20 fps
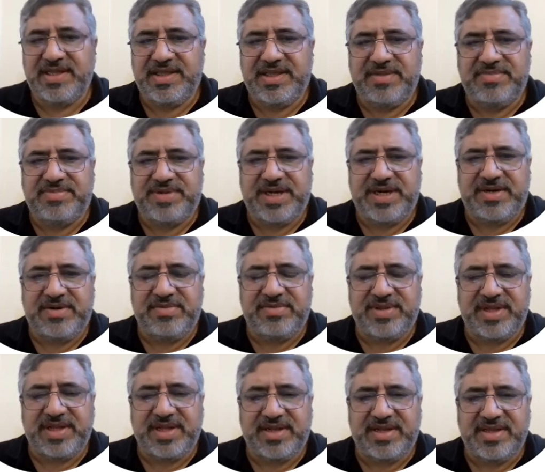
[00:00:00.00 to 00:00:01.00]
subject to
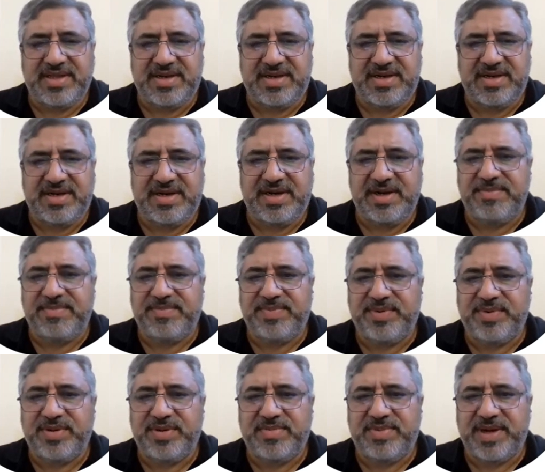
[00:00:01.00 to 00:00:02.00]
the constraint
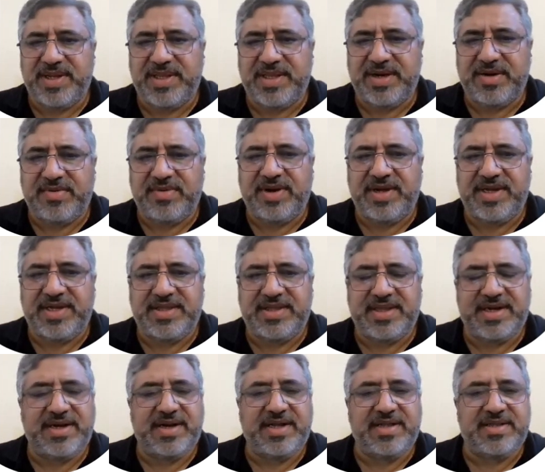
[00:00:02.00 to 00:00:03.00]
imposed by the noise
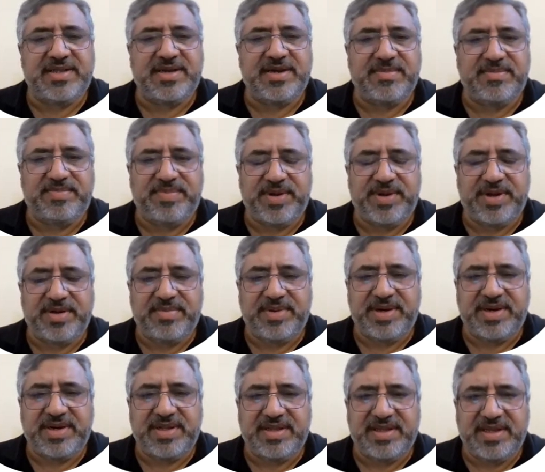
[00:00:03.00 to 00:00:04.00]
and other
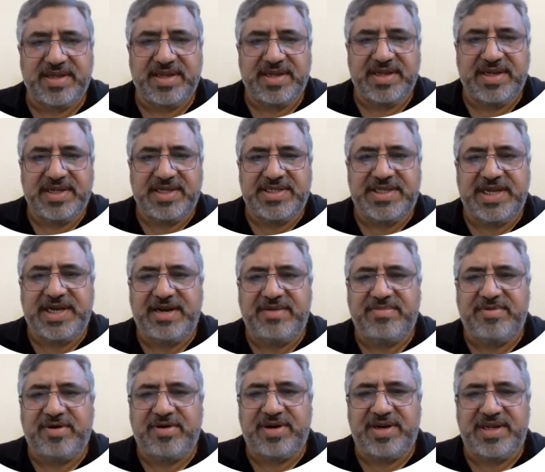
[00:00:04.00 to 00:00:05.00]
impairments. Channel
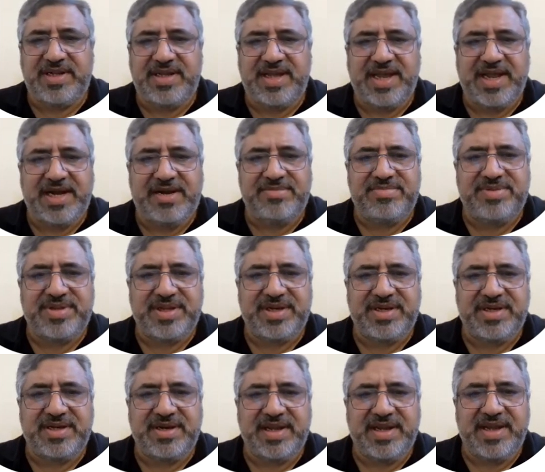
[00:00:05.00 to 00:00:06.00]
modeling helps
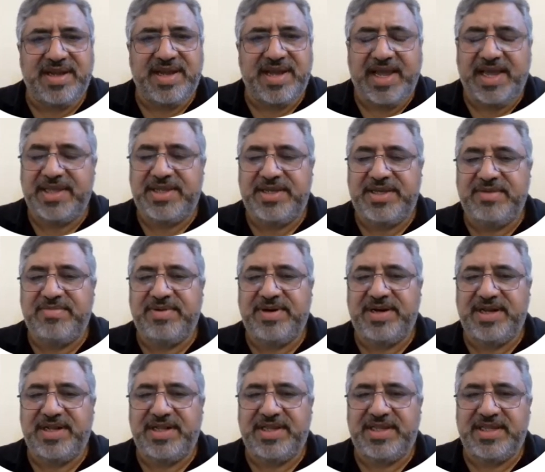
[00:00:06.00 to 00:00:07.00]
in
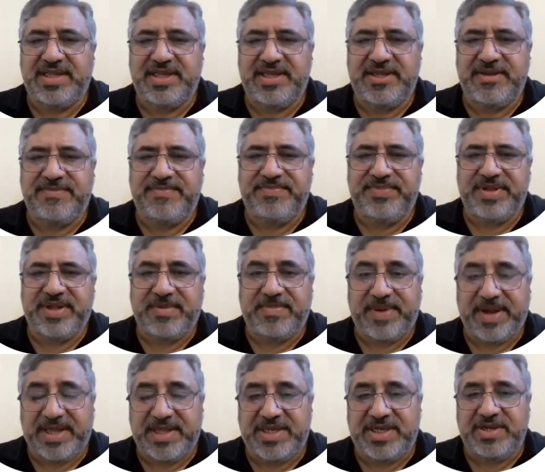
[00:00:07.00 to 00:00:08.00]
estimating the
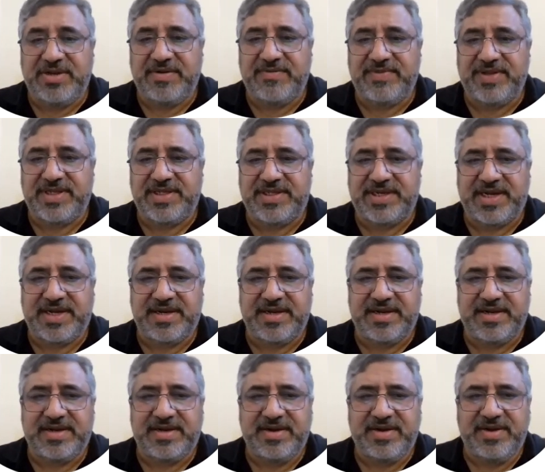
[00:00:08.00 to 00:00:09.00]
capacity of the
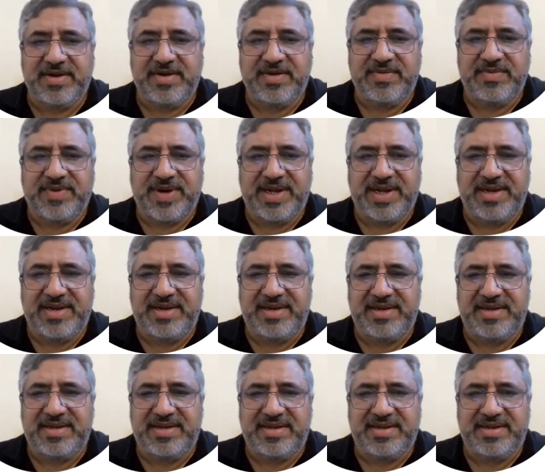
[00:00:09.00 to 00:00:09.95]
channel, while